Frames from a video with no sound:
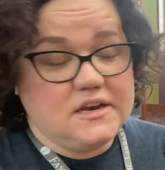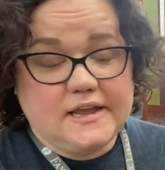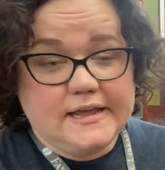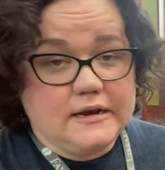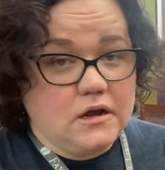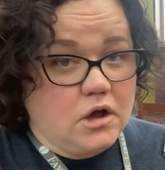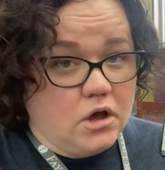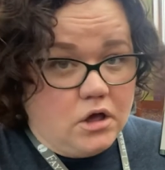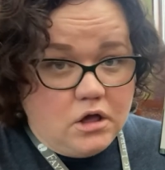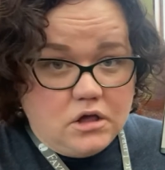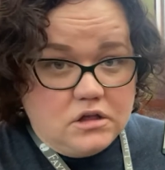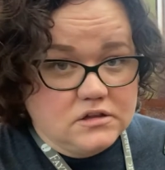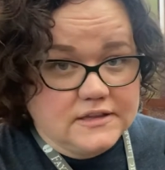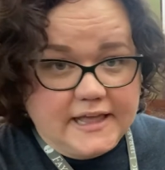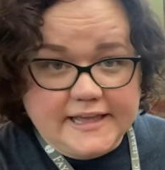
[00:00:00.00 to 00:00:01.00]
at
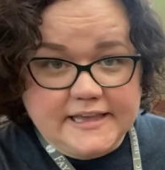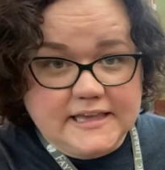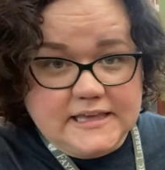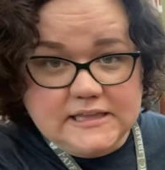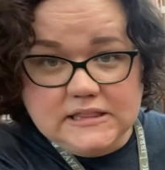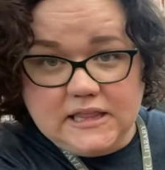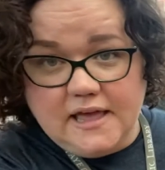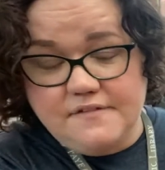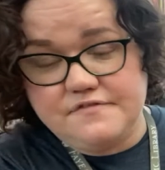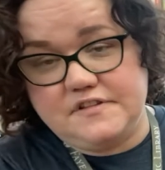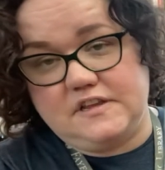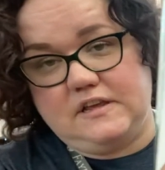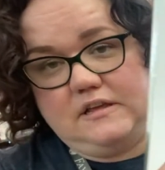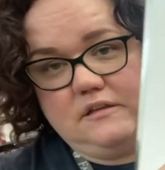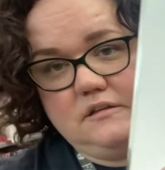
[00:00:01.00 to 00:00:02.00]
all like he'd
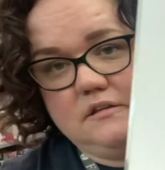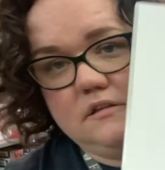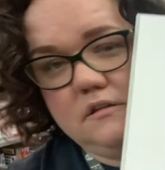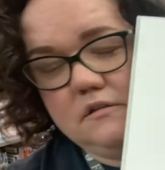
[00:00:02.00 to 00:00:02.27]
left it.